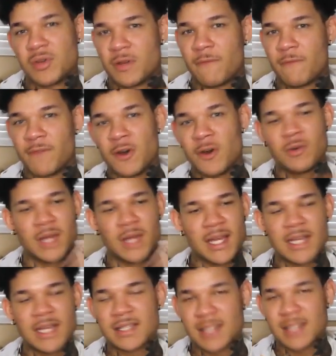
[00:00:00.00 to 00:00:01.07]
your phone
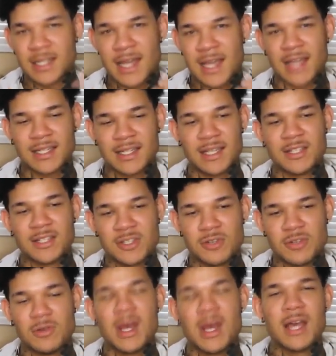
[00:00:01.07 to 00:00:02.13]
is connecting
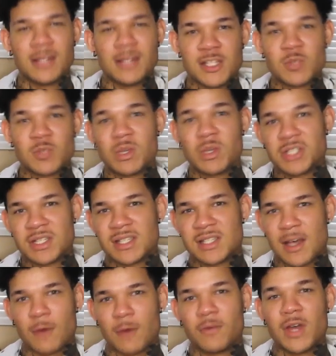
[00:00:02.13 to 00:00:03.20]
to the switch
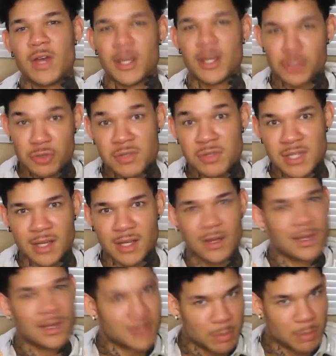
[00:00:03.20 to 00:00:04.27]
itself using
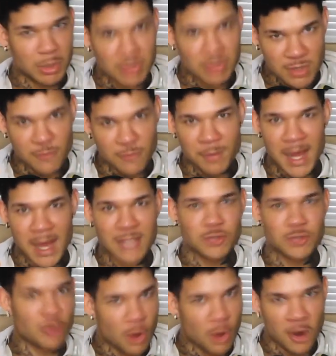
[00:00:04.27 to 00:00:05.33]
the Bluetooth
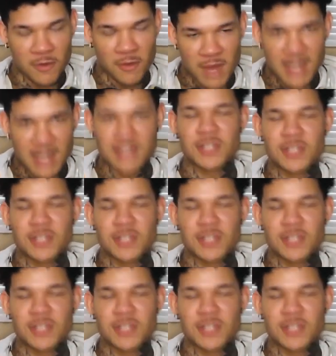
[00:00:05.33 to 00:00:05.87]
module already.